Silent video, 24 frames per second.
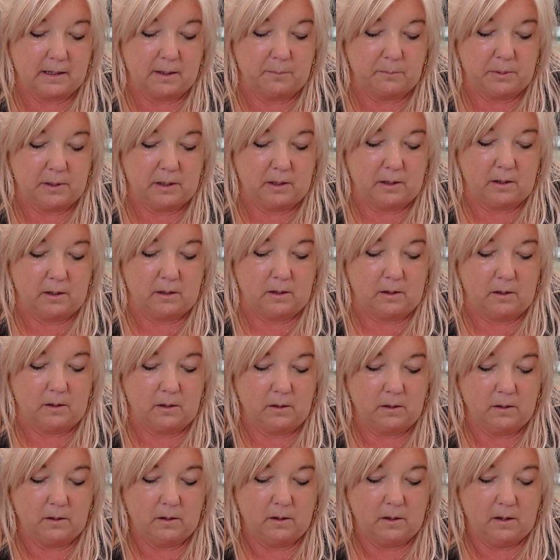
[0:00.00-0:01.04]
up here
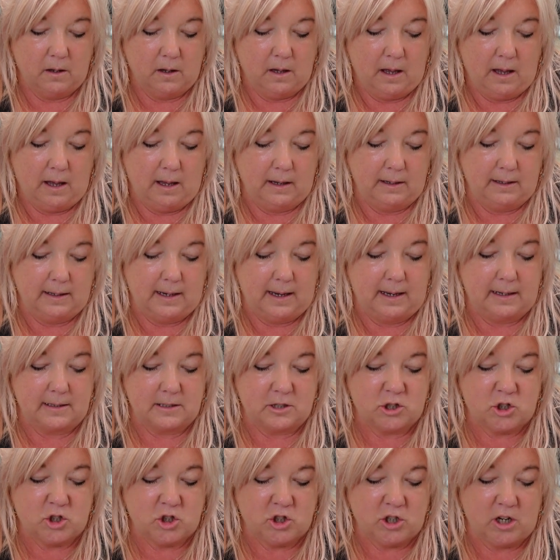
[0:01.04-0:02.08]
and let's
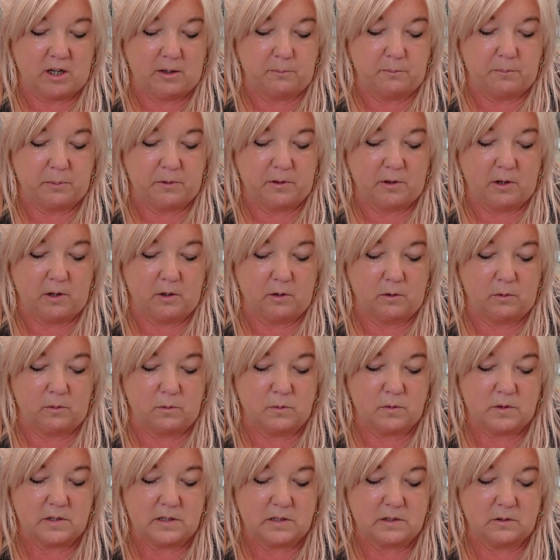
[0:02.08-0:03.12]
shape
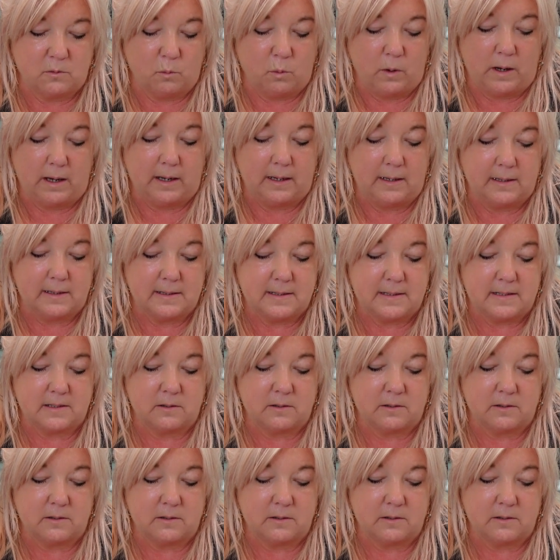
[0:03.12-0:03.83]
those wings.